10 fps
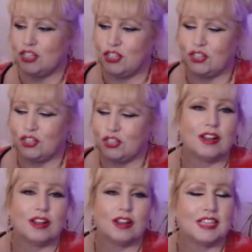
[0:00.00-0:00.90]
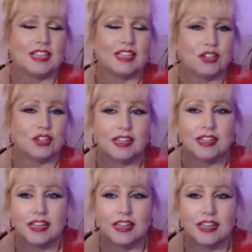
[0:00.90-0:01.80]
just trying to see if she
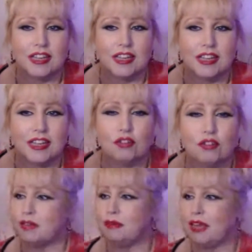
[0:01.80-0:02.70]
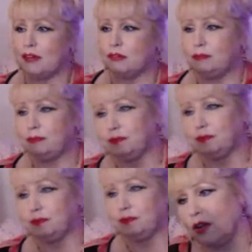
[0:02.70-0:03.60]
can grab some now,
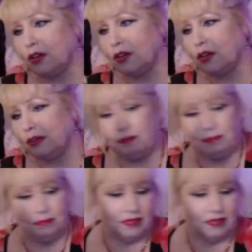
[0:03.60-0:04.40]
aren't you?